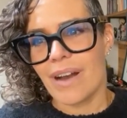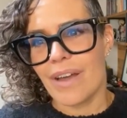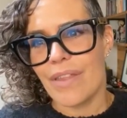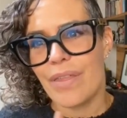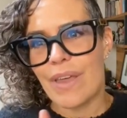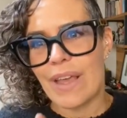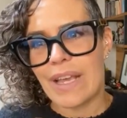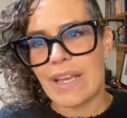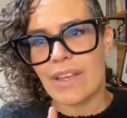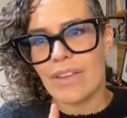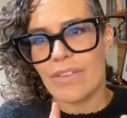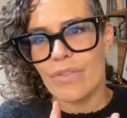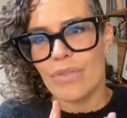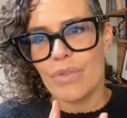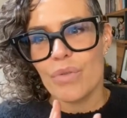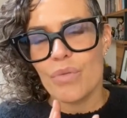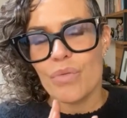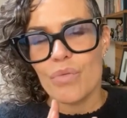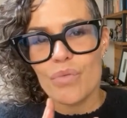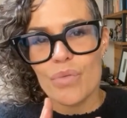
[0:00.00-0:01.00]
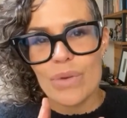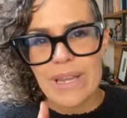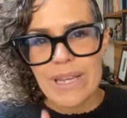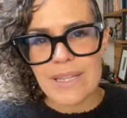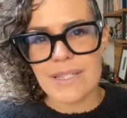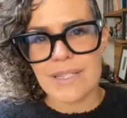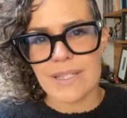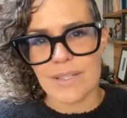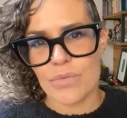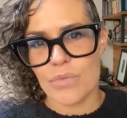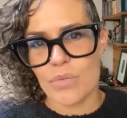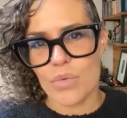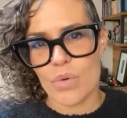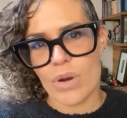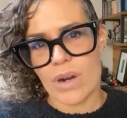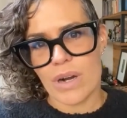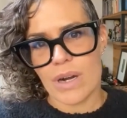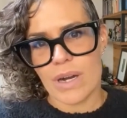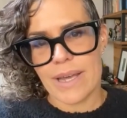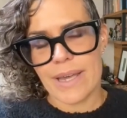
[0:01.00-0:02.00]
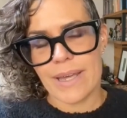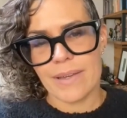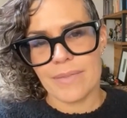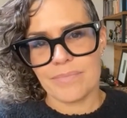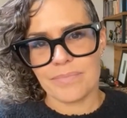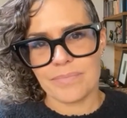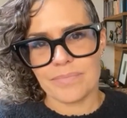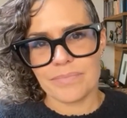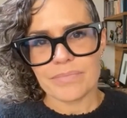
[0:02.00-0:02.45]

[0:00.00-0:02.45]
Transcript: I think the reason why